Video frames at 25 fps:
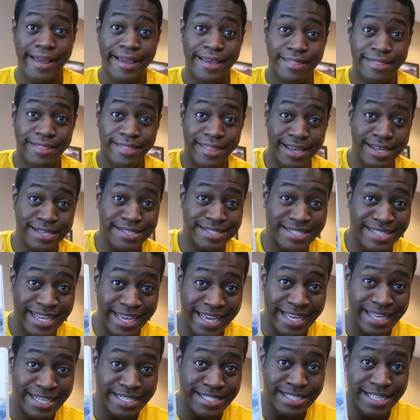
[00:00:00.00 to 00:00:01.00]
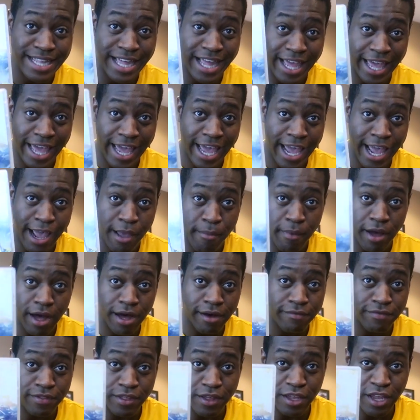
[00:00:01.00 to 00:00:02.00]
This is the game
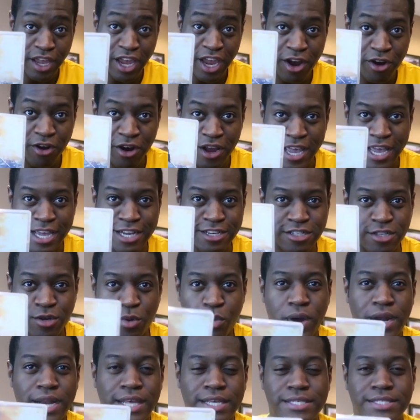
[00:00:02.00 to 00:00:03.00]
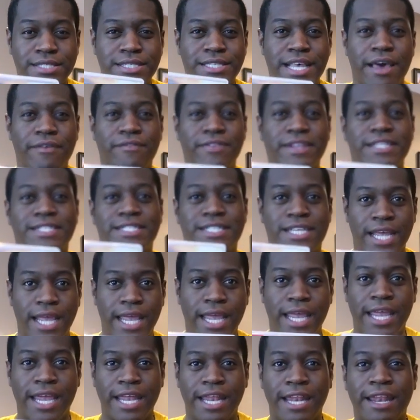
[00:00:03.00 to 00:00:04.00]
of the year in
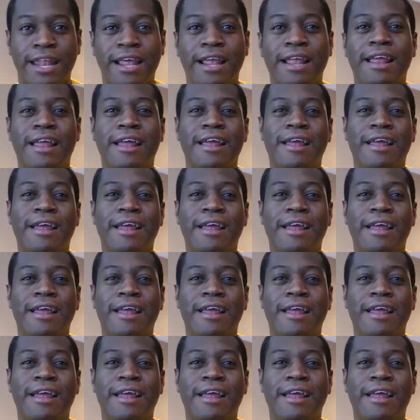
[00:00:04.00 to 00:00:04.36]
2017.